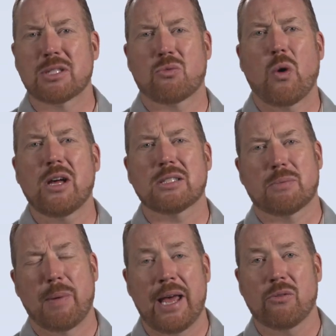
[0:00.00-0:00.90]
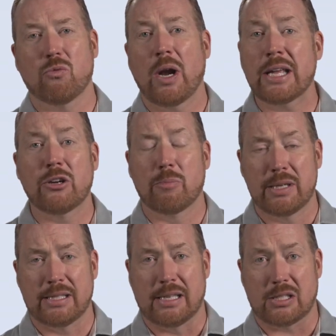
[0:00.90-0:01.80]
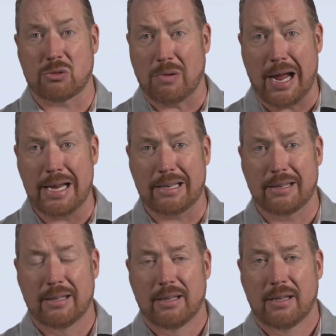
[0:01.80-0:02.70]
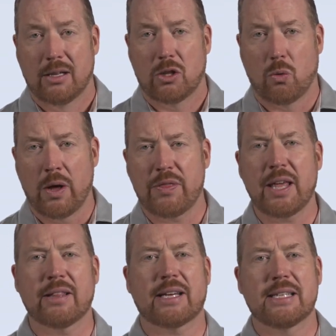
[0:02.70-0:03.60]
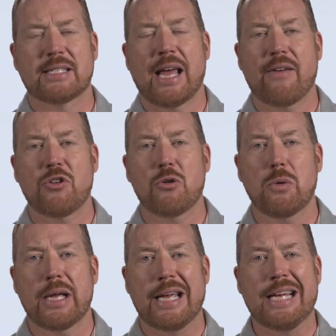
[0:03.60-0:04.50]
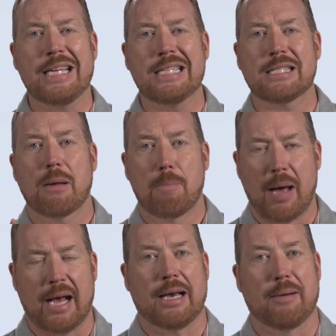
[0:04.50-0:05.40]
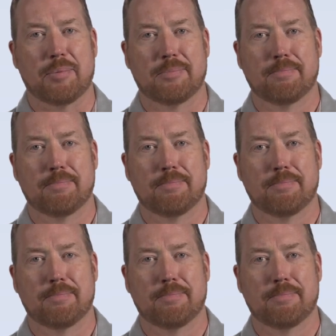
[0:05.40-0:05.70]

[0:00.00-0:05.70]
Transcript: is well spent running your business, right? The one thing that can save you is backup.